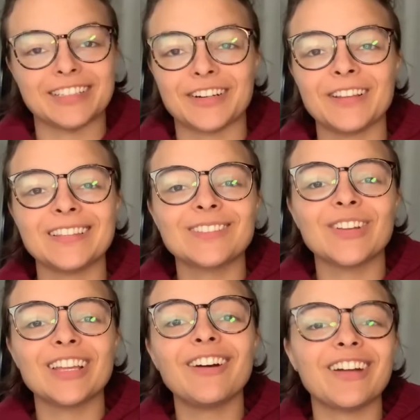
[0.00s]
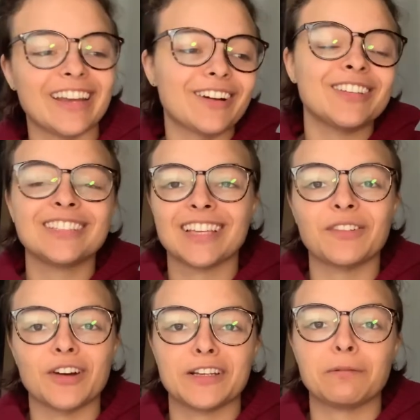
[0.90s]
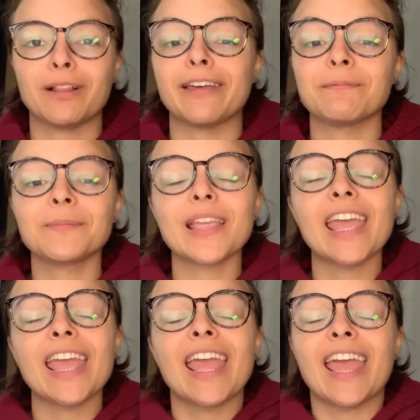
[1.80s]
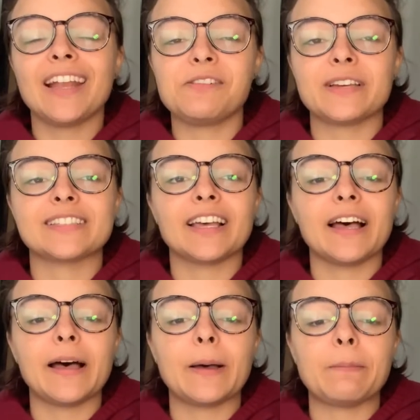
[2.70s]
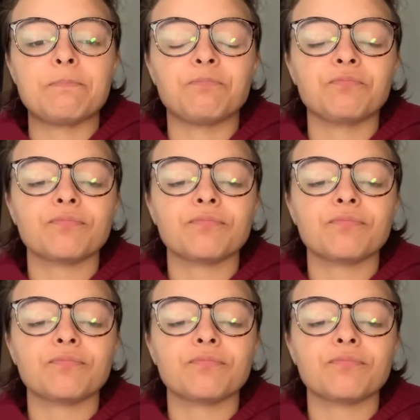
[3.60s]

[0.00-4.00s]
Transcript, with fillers: started this video and now he's like wanting to play. Anyways, um,